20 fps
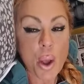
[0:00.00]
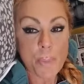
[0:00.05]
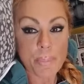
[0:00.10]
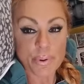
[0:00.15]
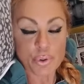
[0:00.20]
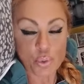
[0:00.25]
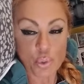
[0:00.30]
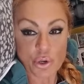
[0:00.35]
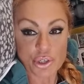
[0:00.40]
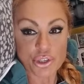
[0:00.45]

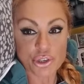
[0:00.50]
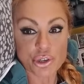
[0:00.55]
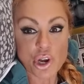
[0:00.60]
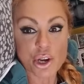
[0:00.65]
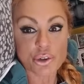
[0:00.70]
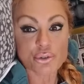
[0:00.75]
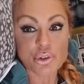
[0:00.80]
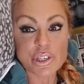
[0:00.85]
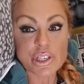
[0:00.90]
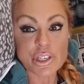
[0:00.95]
But once your
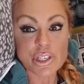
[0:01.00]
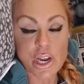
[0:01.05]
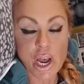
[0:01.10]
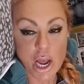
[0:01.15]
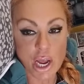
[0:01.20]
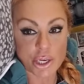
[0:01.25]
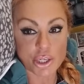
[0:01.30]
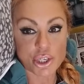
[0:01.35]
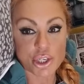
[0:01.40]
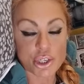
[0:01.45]
laundry's
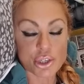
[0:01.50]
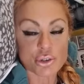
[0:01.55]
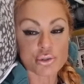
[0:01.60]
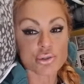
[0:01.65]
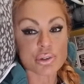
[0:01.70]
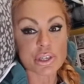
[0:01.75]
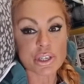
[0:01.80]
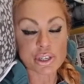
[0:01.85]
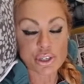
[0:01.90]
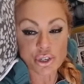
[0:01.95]
done, you
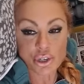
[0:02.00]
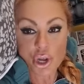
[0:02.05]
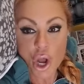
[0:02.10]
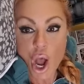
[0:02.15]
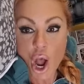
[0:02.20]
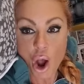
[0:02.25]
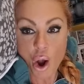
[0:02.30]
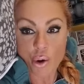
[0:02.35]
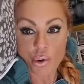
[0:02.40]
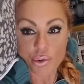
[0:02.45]
need to
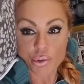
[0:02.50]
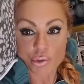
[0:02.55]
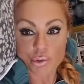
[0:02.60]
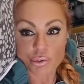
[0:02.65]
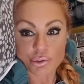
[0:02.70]
go.